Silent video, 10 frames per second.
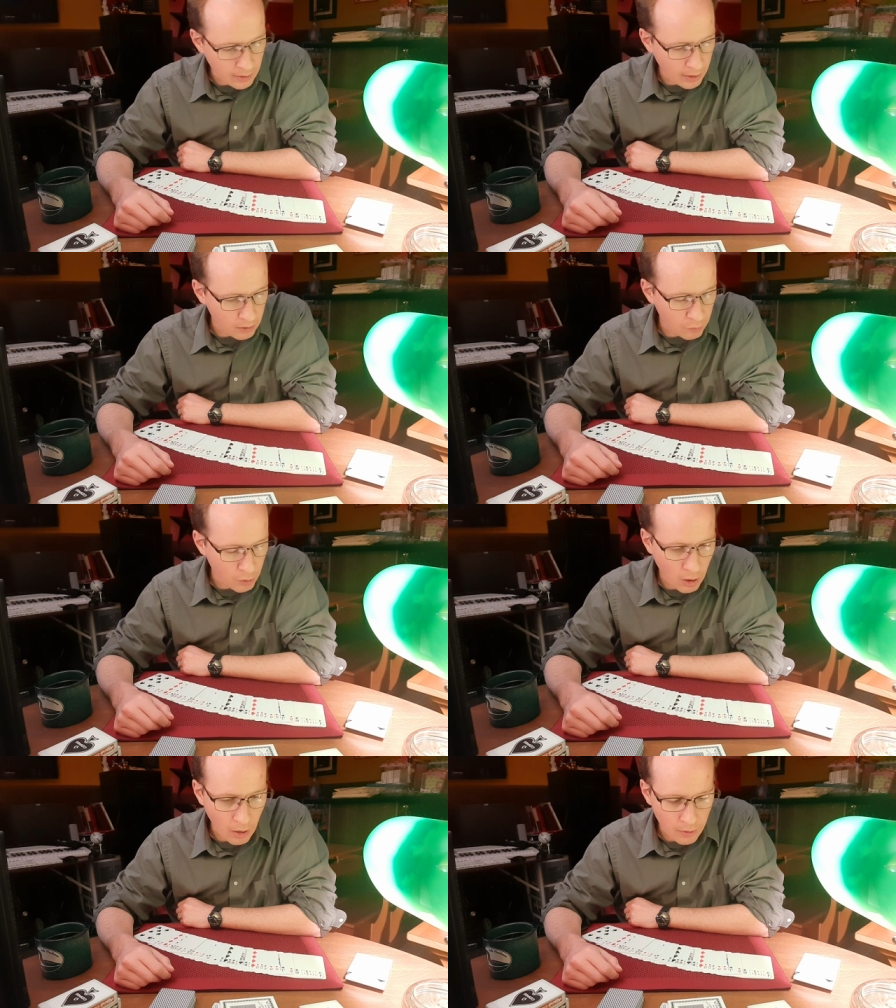a deck of
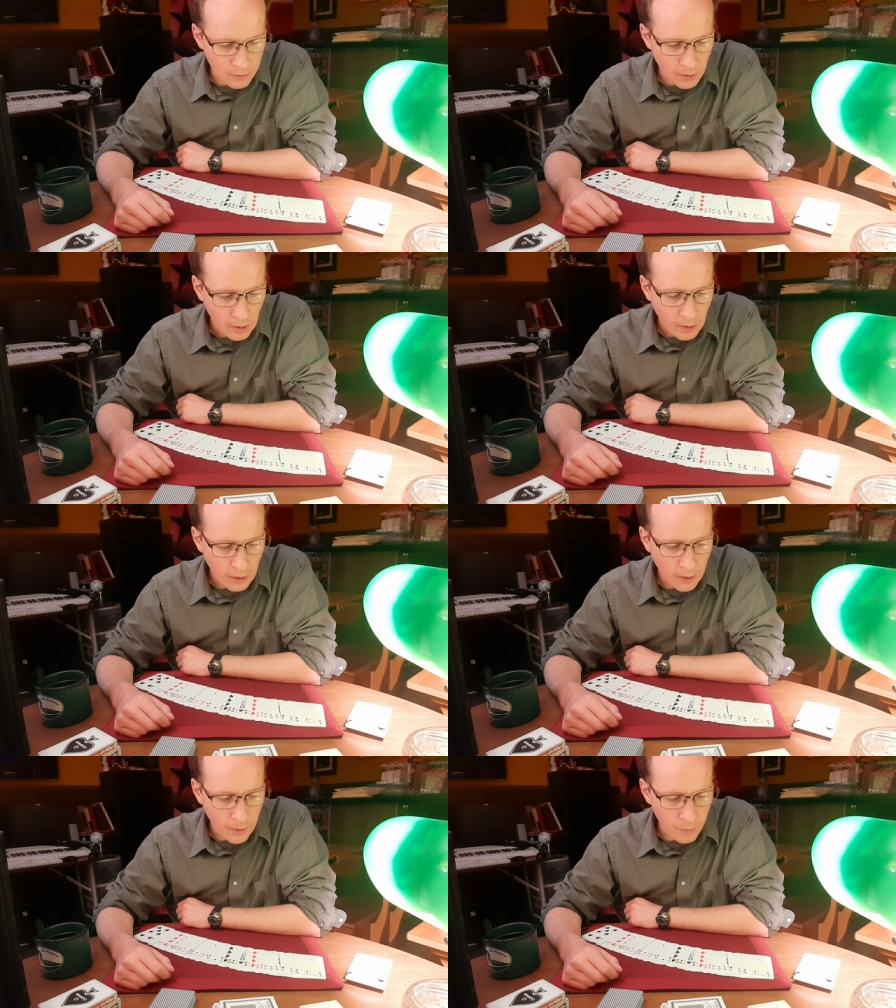cards.
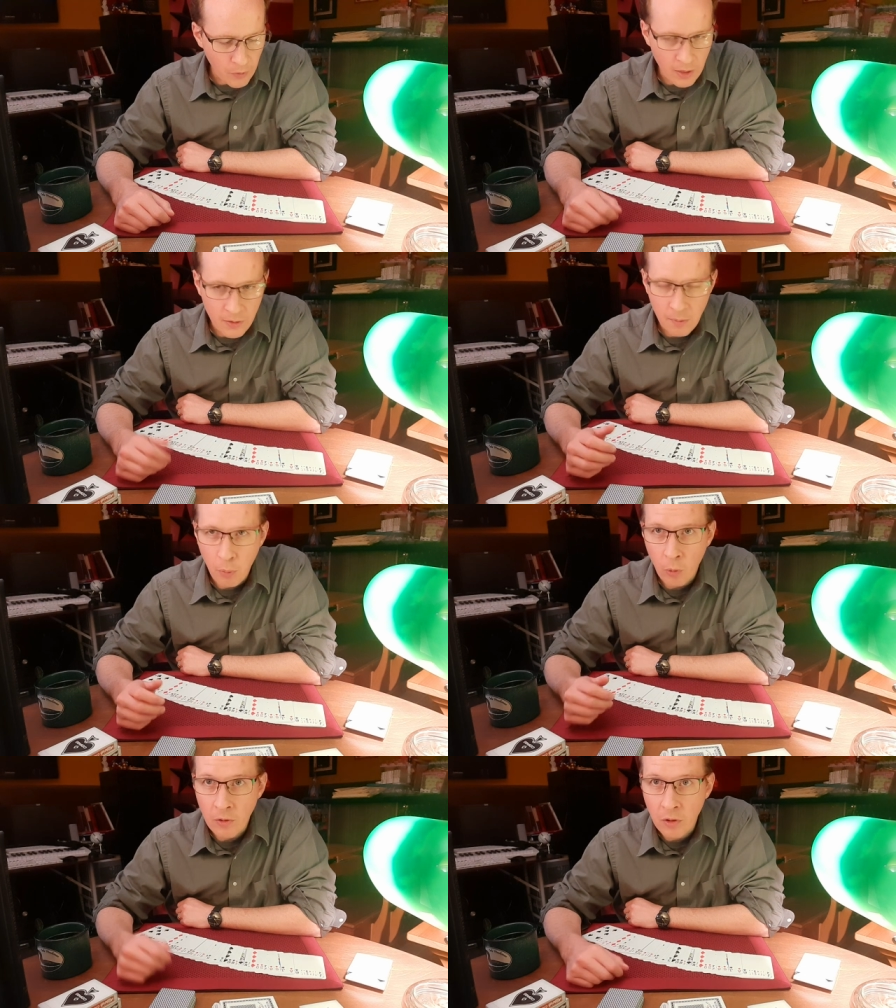Um, it's
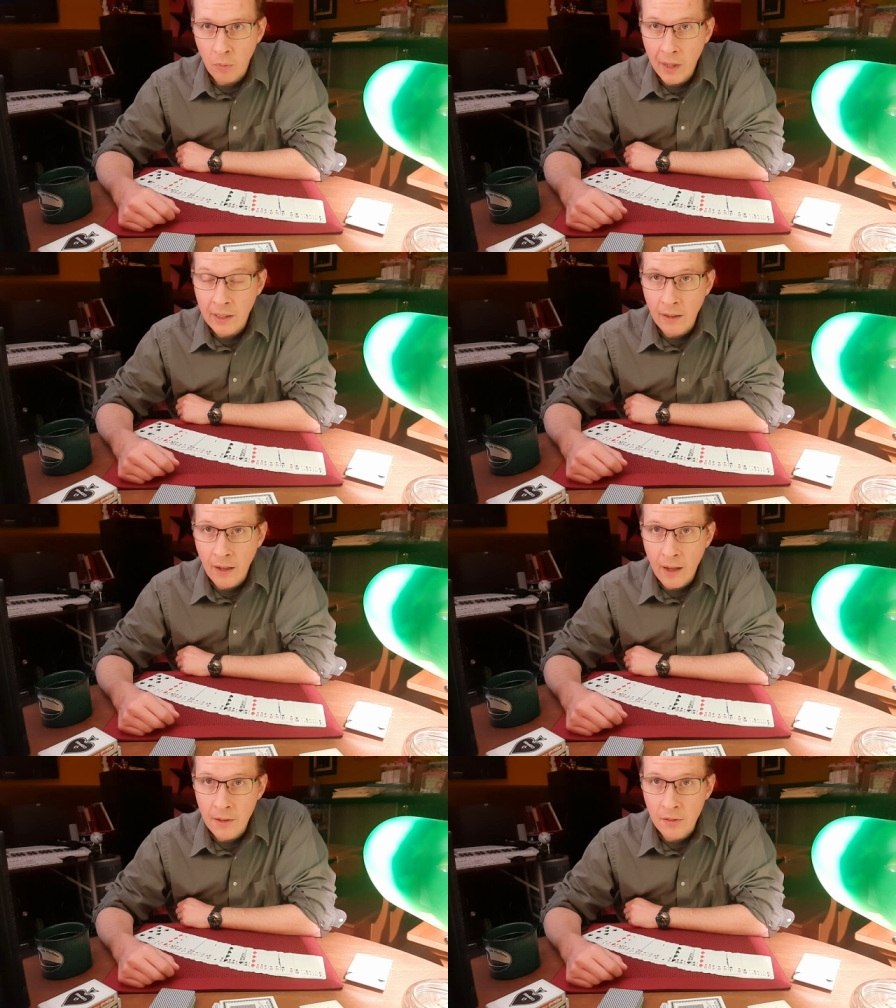important to
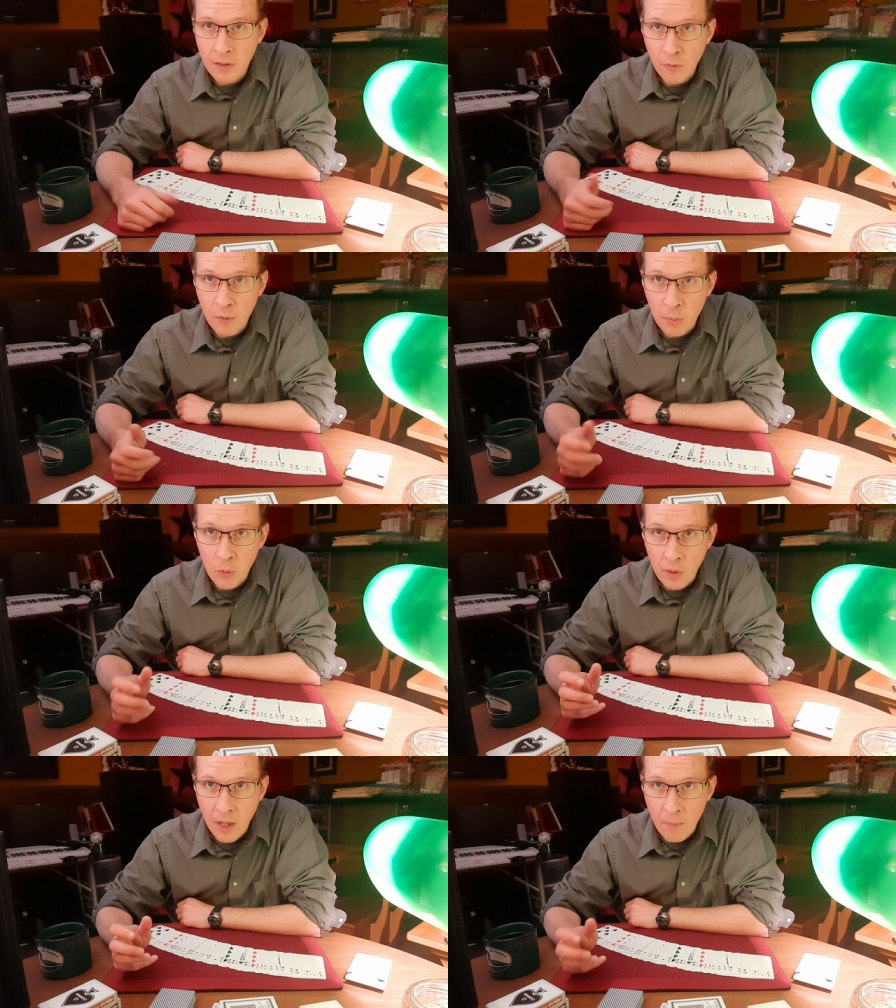recognize the difference
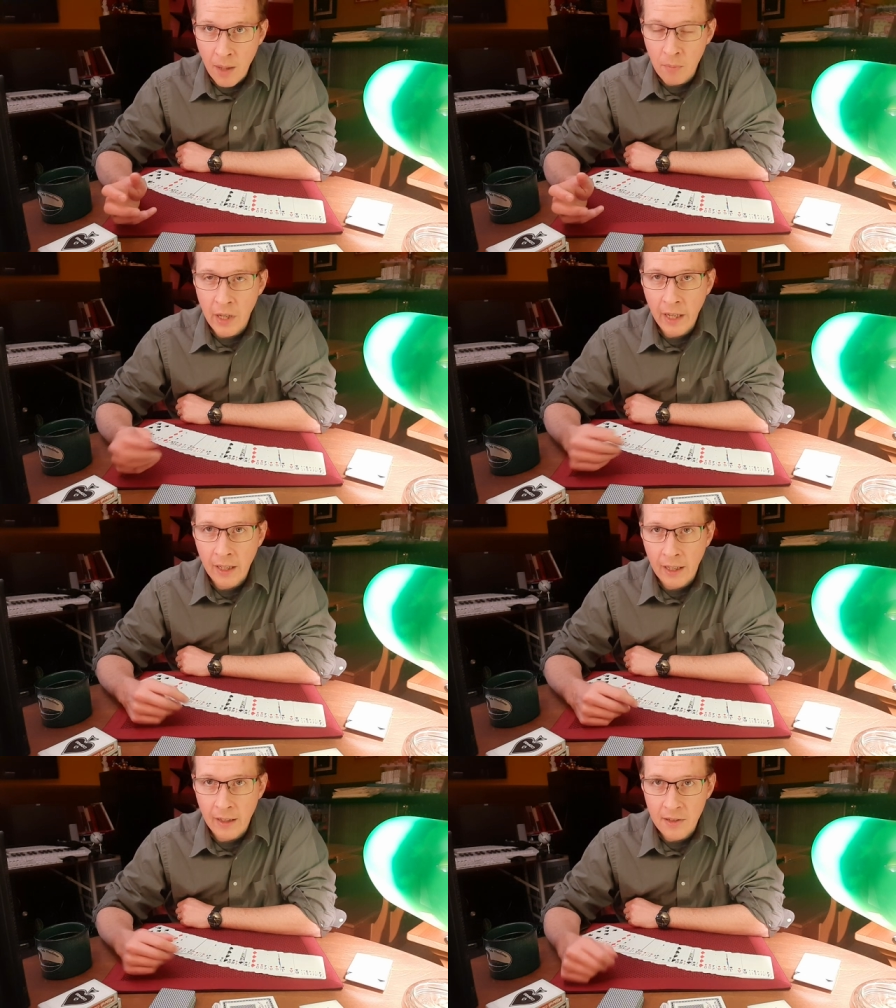between a mem deck
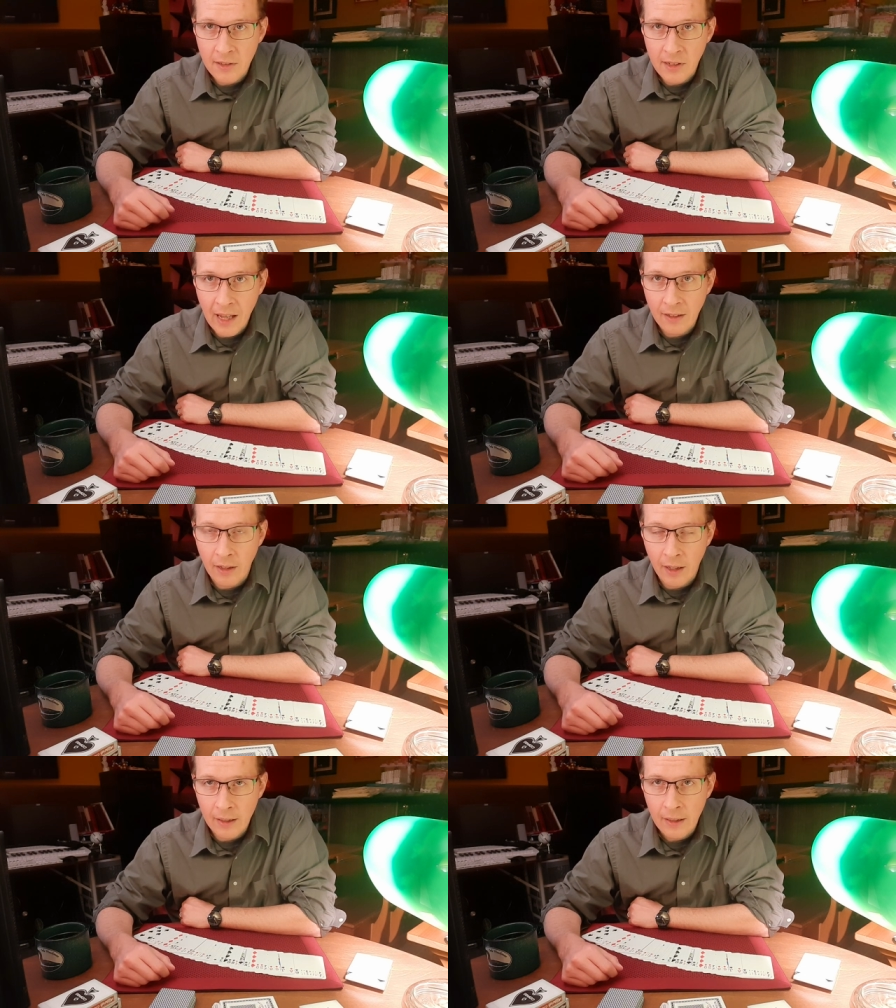and a stack
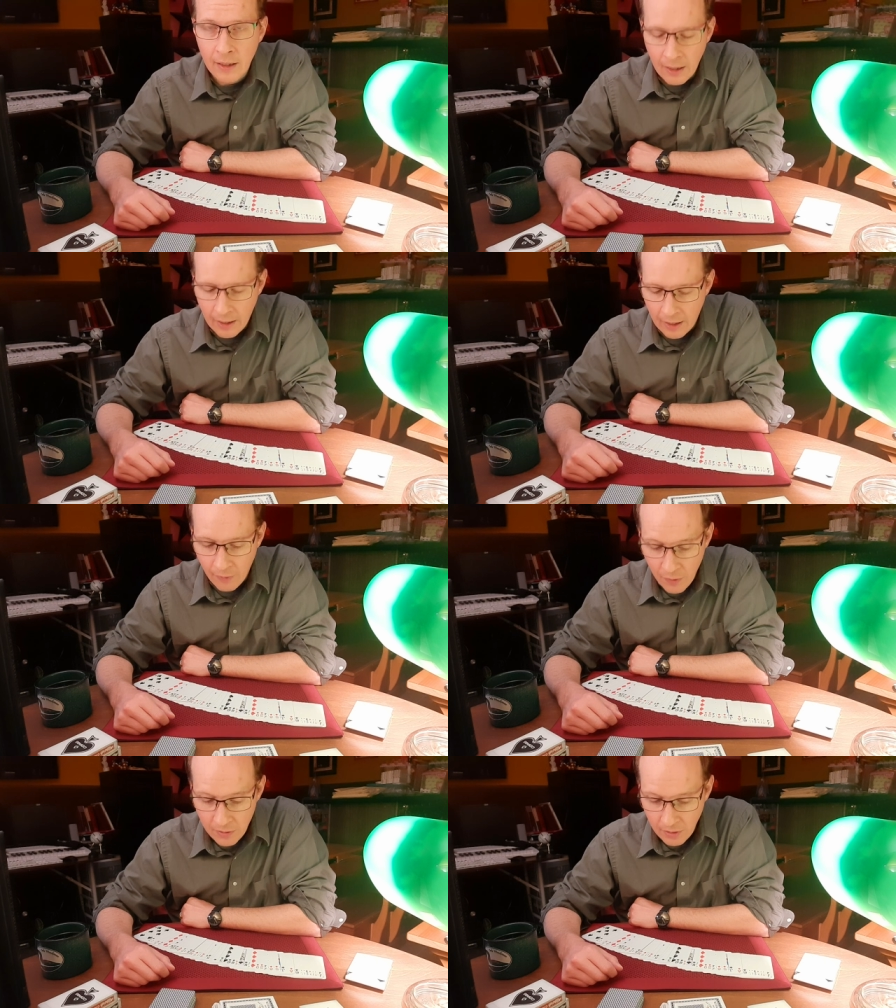deck,
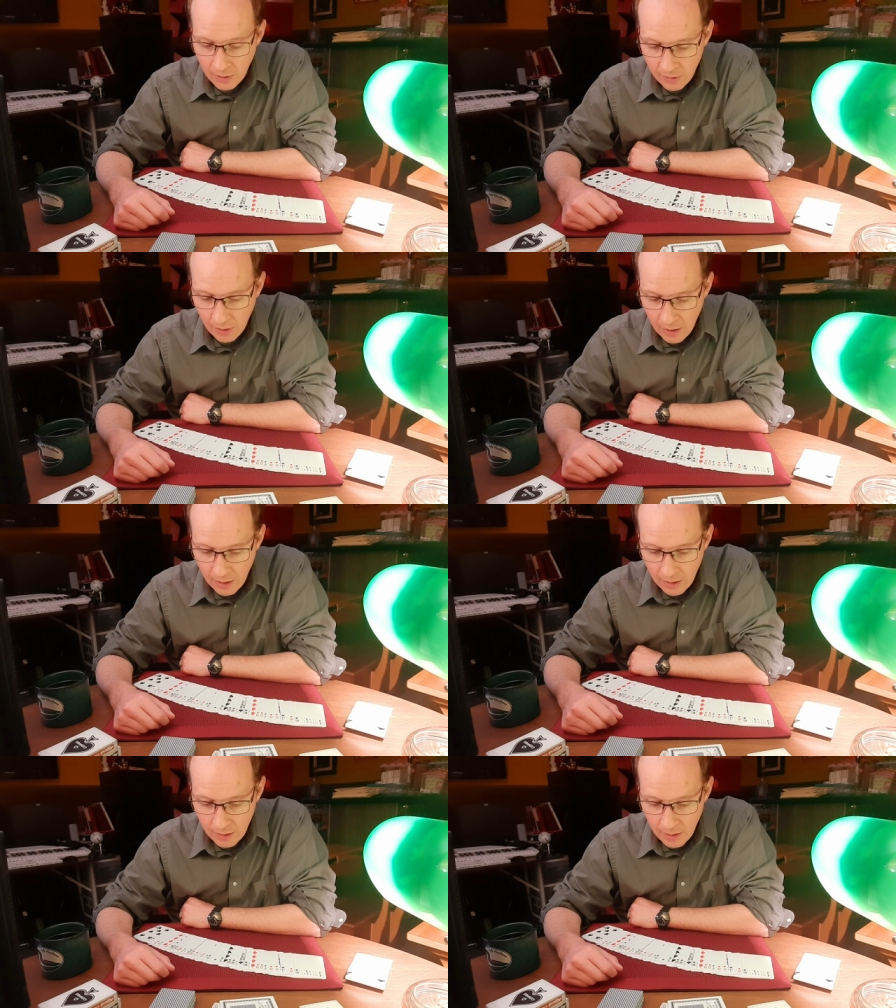and this is
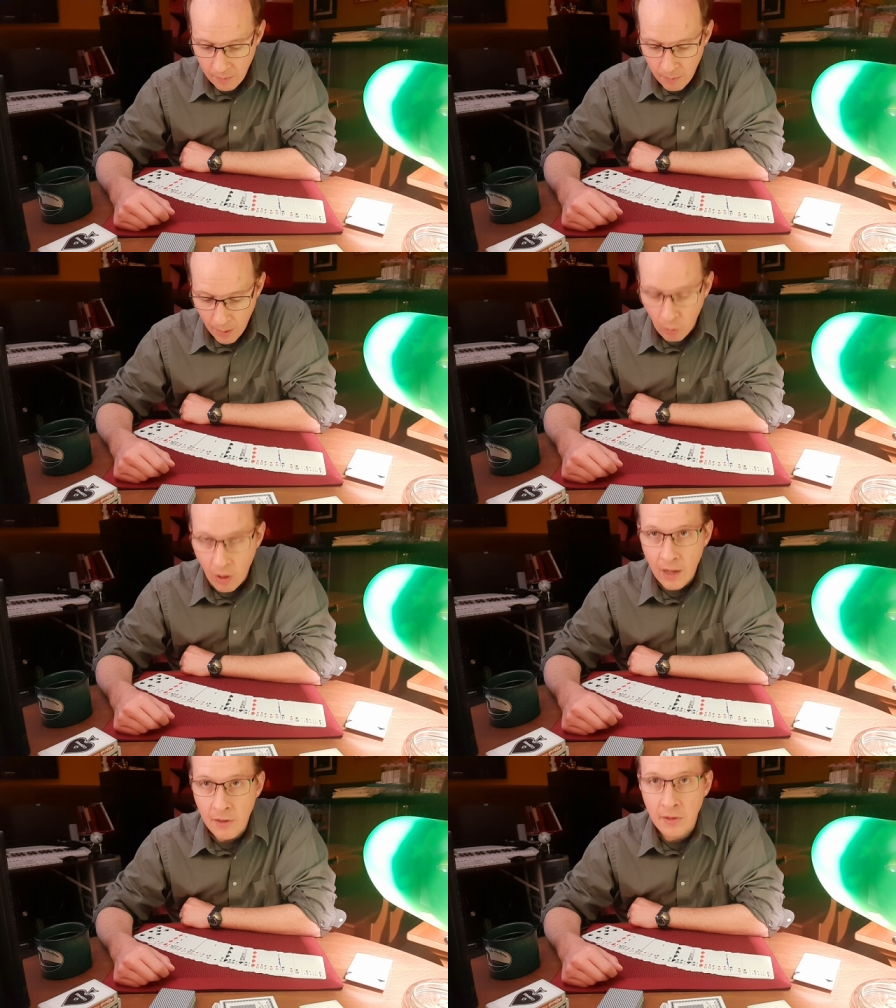a
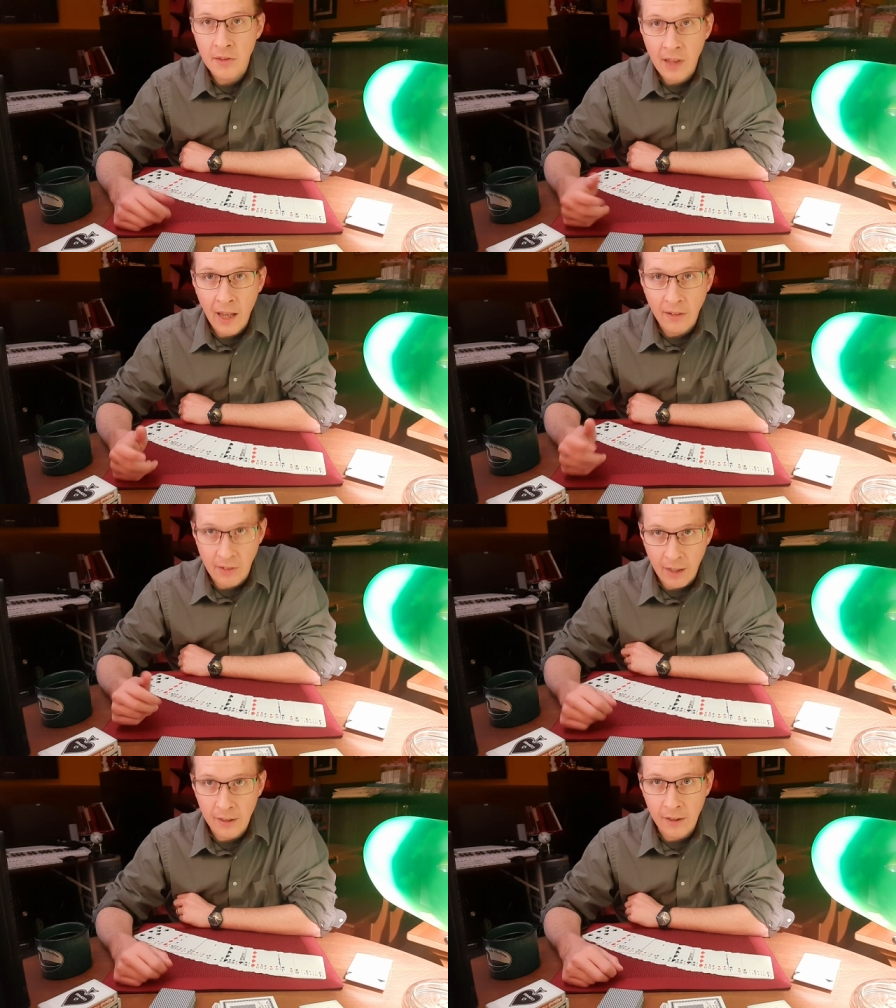memorized stack
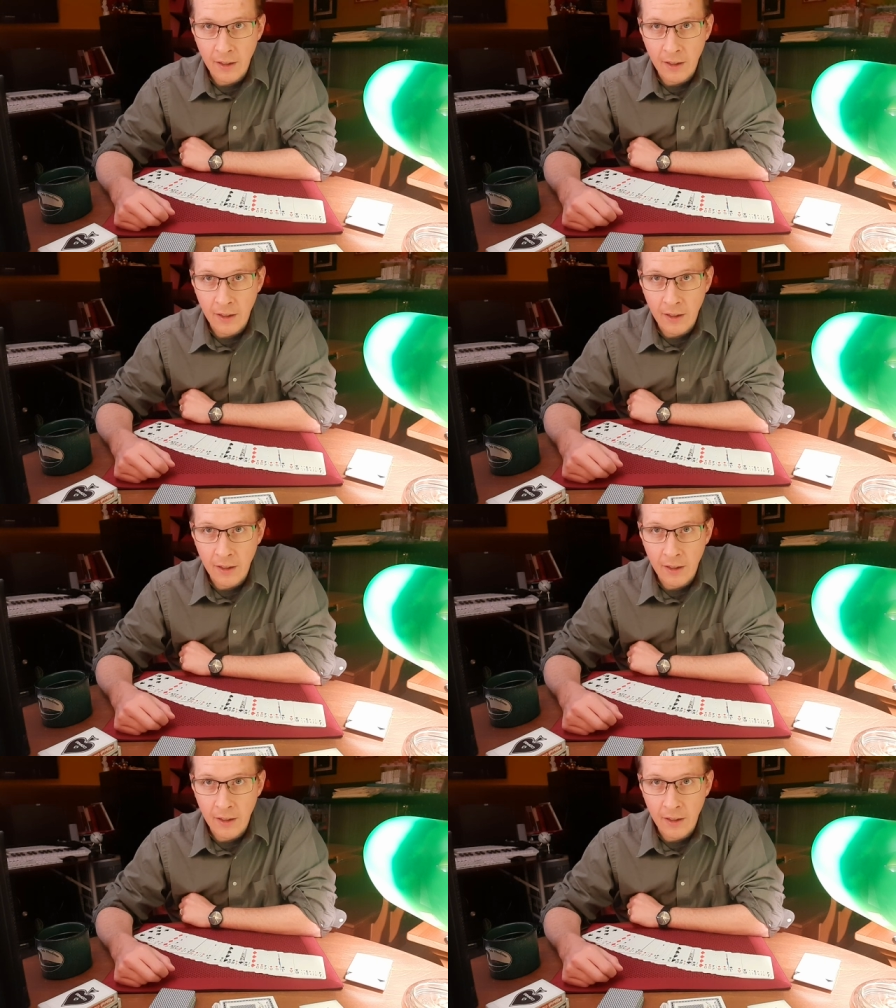deck.